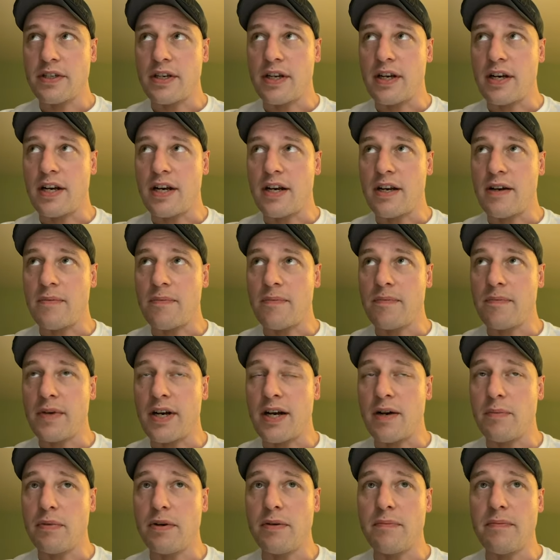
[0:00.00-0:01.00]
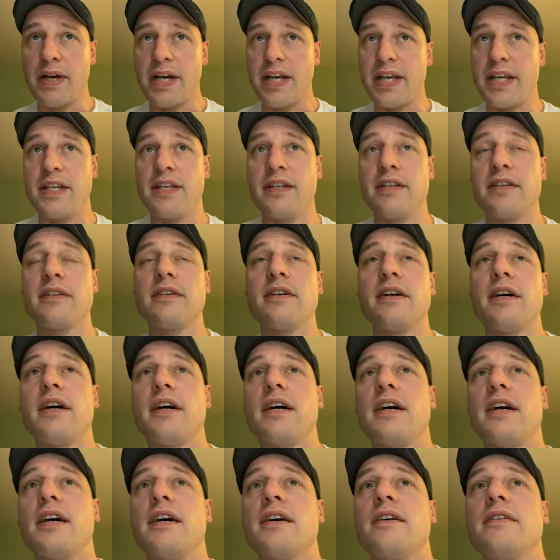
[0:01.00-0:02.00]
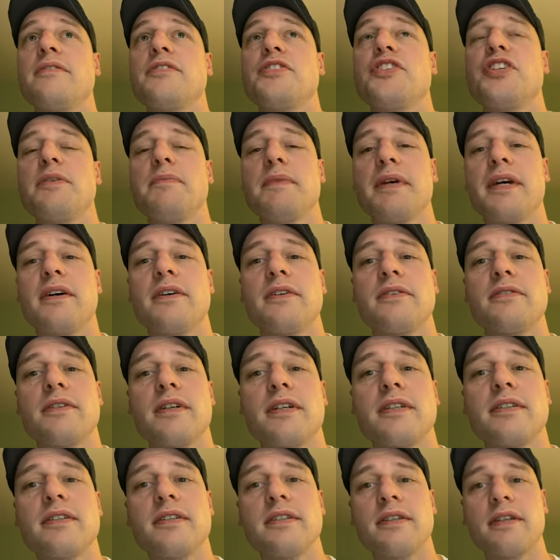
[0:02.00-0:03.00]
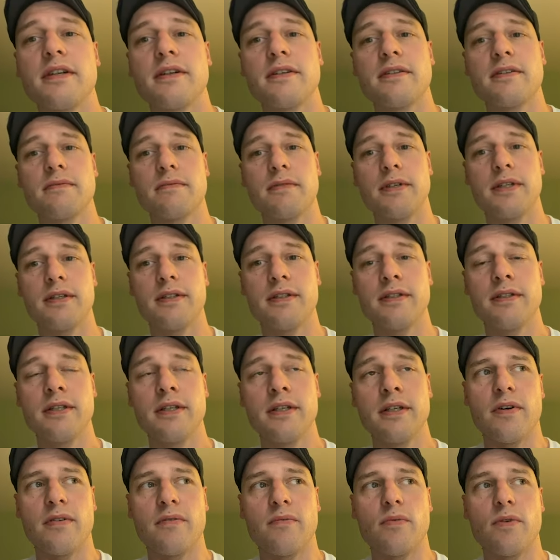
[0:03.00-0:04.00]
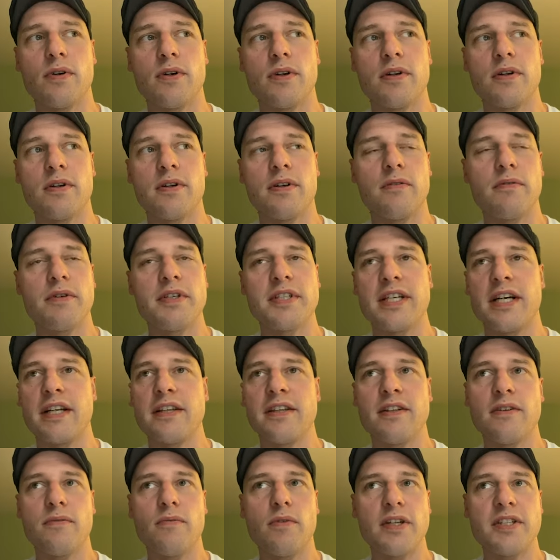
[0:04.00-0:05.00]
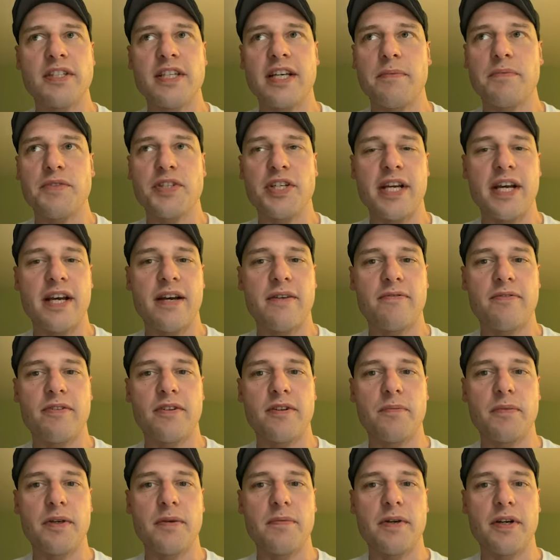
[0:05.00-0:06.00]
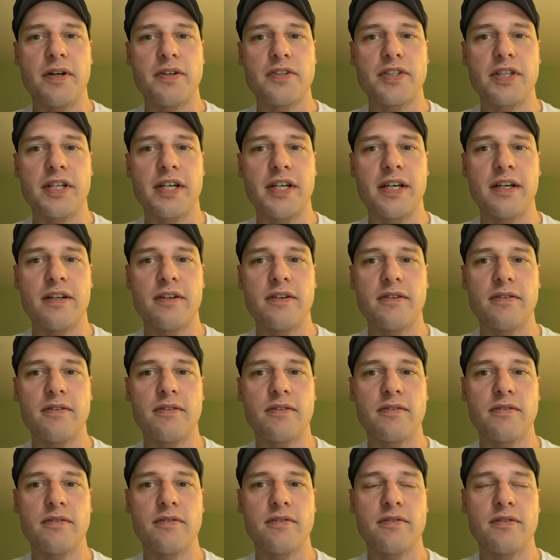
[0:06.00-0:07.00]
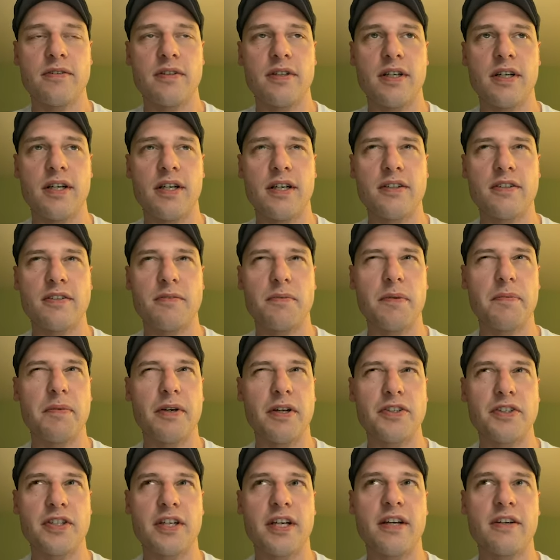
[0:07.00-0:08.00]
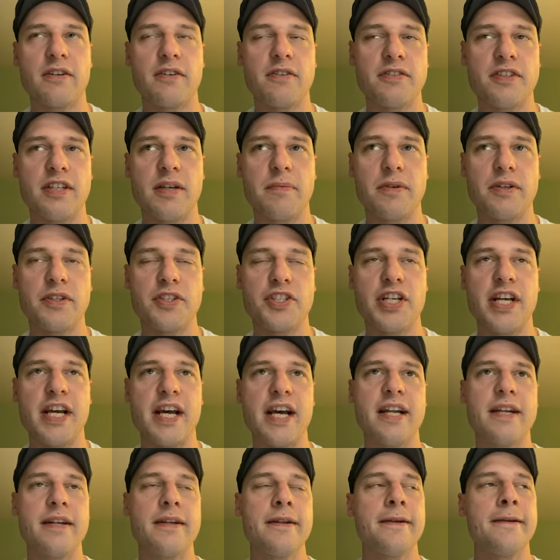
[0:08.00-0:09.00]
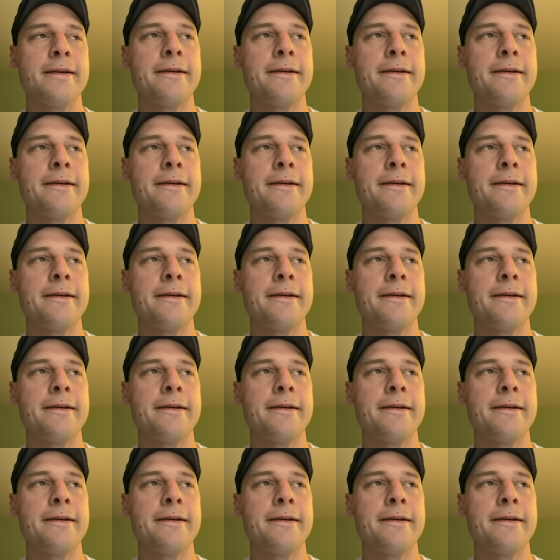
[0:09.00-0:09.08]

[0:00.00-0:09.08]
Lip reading: I'll put my Gmail address in there as well. We're always on the WhatsApp chat for the BBR Chicago. There's a BBR Chicago separate chat.